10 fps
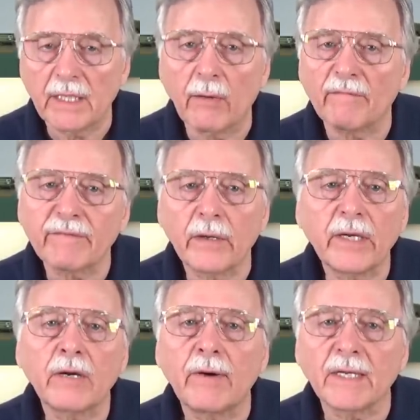Now, a
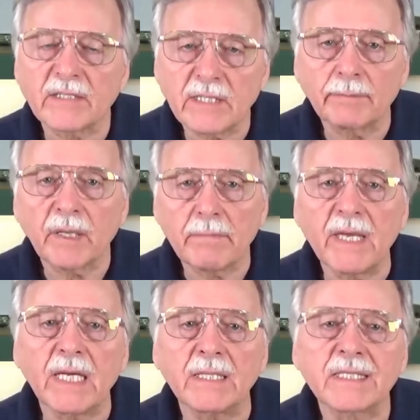floating ground simply
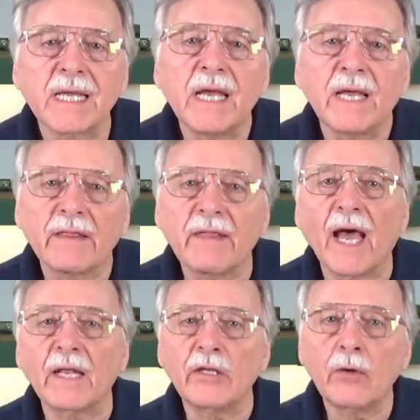means
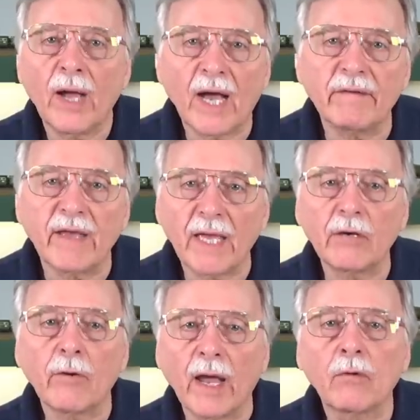that you have a
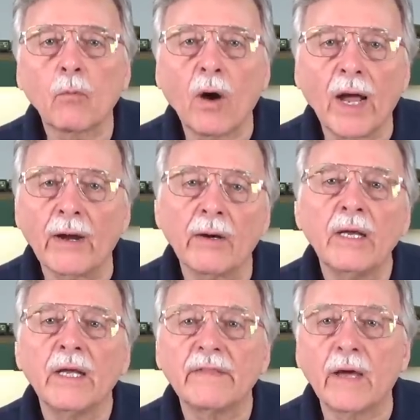ground wire
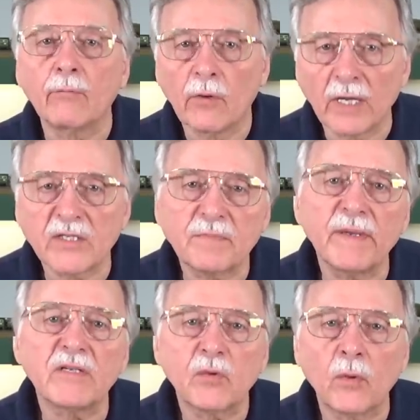that runs
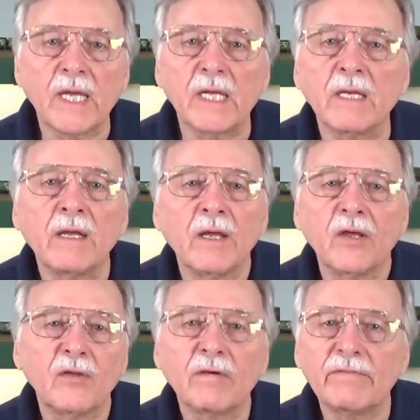between
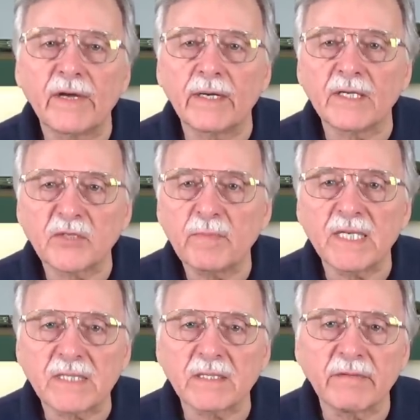your various
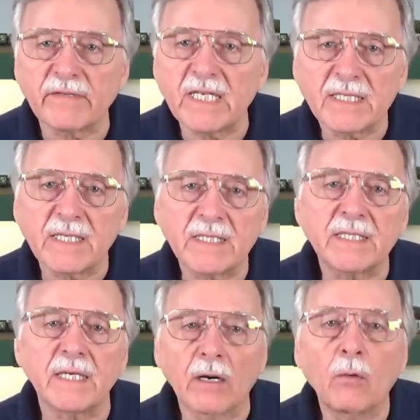pieces of
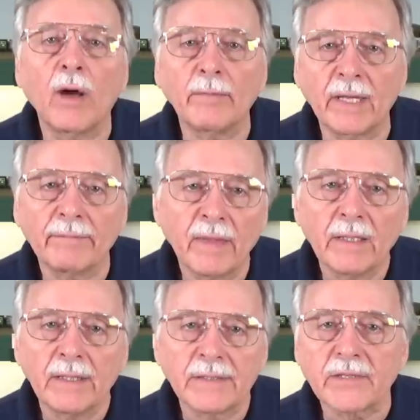DCC equipment.
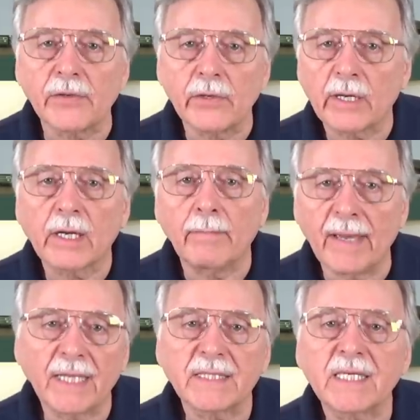So your
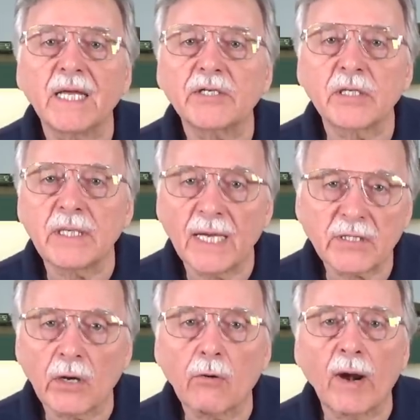command station
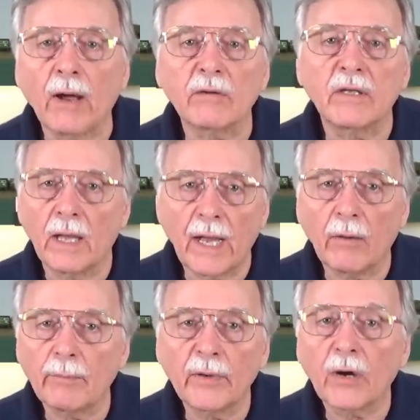has a ground
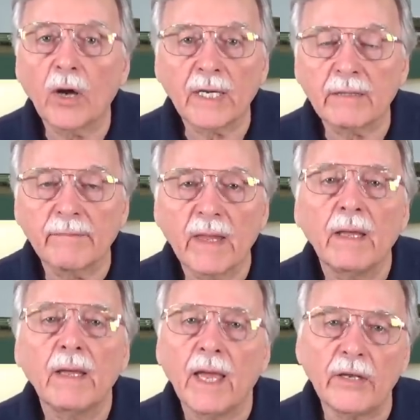output on it,
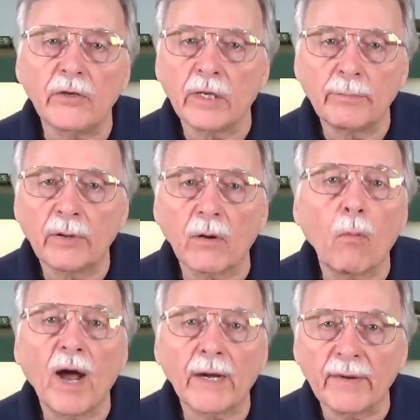and you could put a
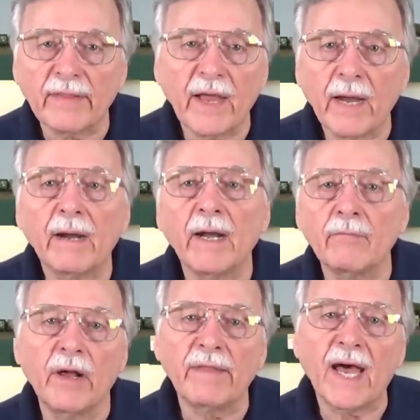wire in there
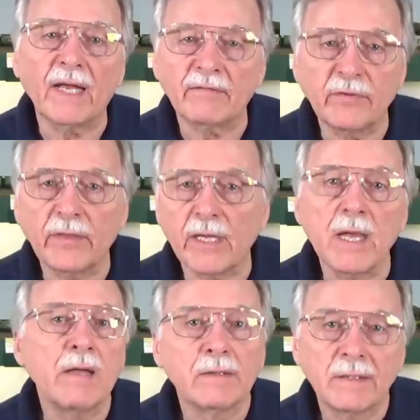and run that to
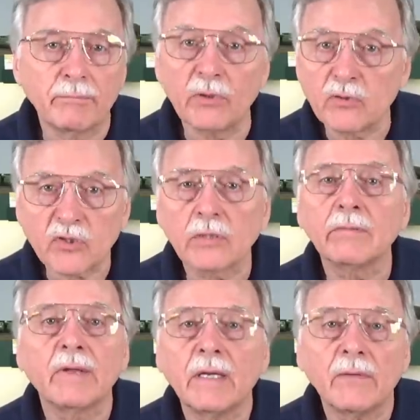the
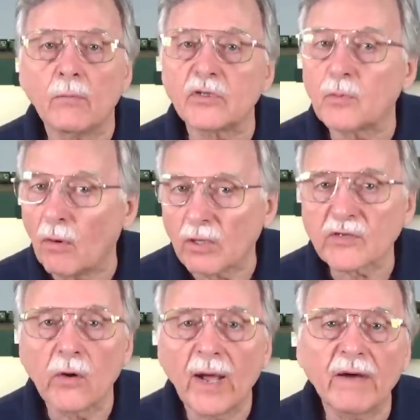booster, which will
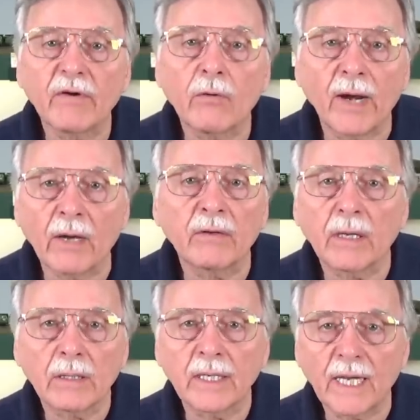also have a
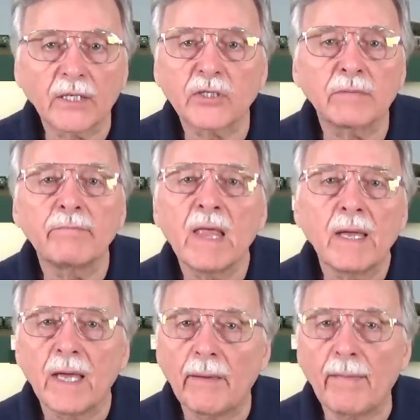ground connection,
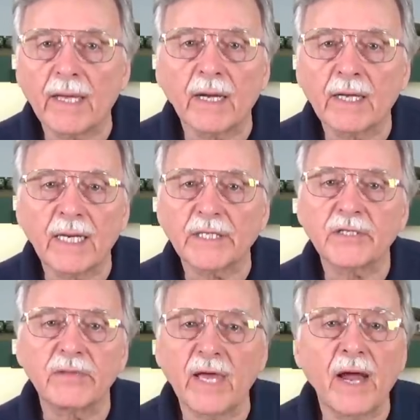and make a
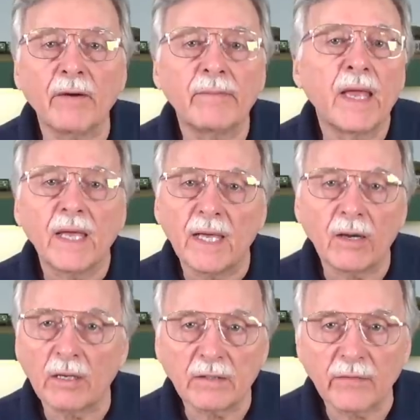connection there
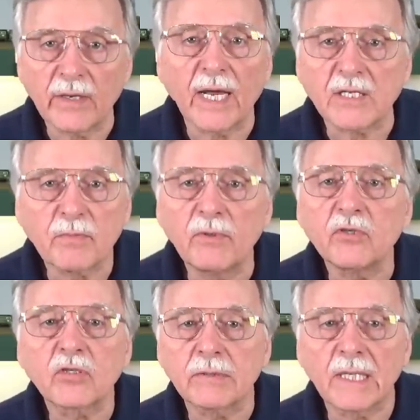and onto the next
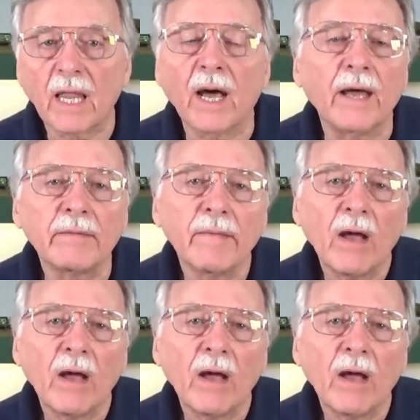booster in line.